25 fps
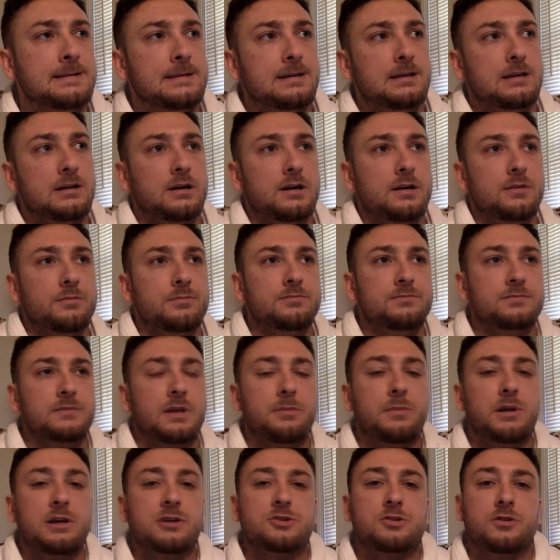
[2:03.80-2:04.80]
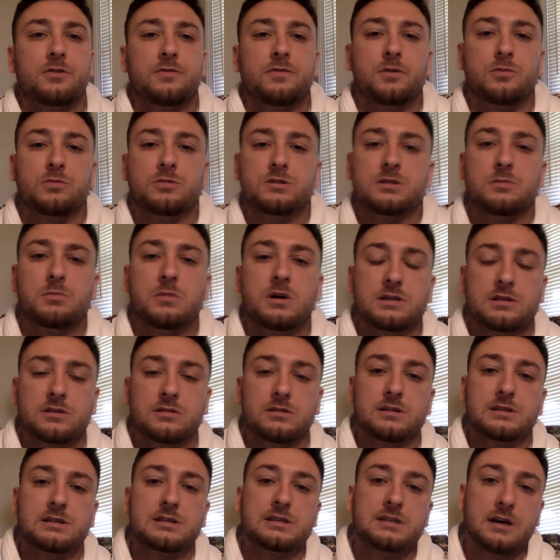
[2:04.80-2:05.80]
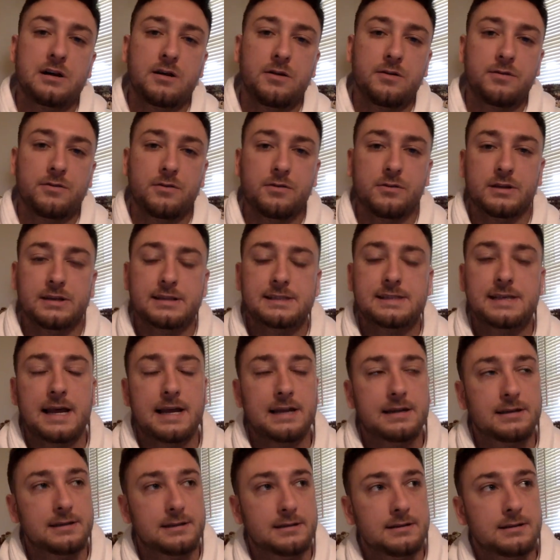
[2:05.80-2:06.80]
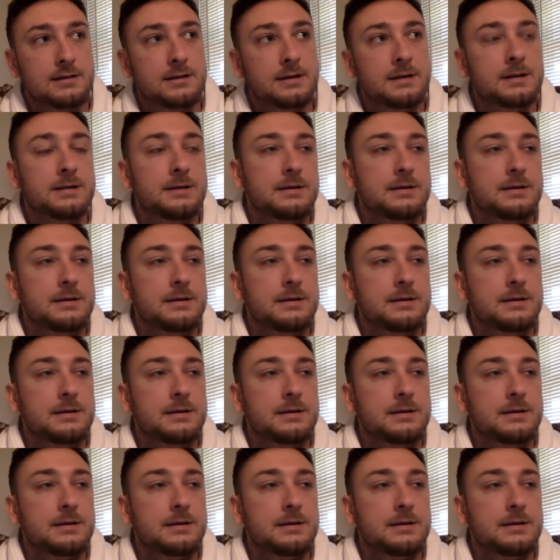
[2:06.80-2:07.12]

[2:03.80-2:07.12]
I'm not sure if it was the muscle itself or the tendon,